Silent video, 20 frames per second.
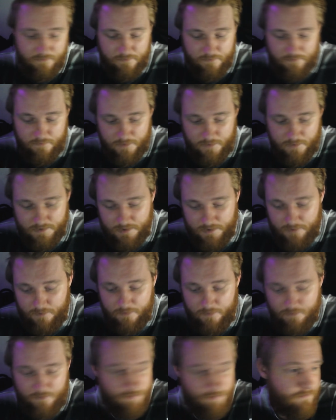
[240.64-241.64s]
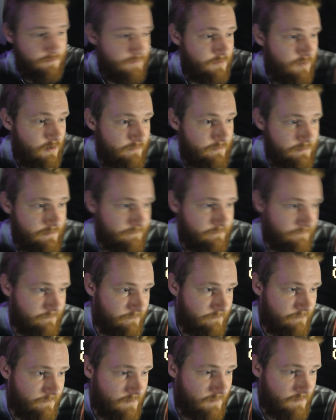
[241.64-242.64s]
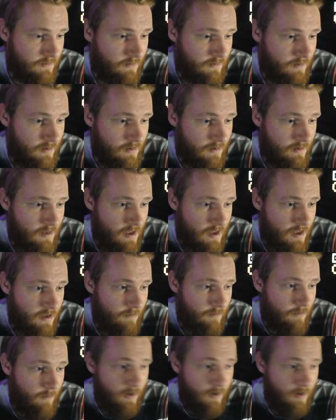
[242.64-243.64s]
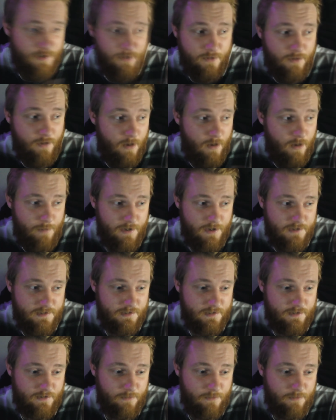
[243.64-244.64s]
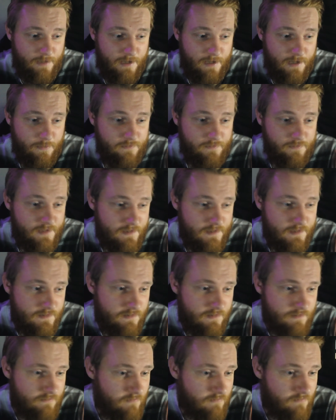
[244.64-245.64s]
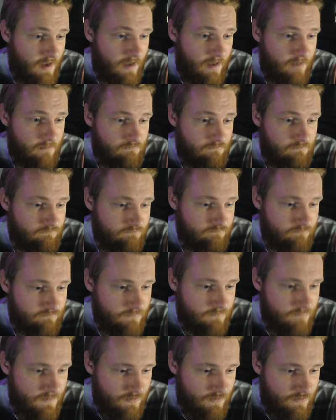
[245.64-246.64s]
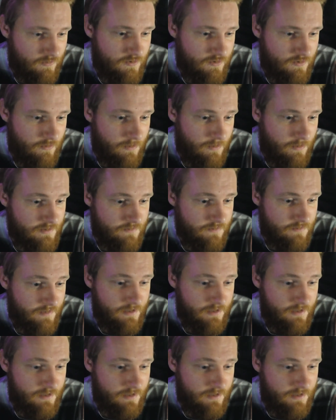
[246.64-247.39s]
I'll tell you what, we'll put 5 in. I personally don't play with these. Not too much of an issue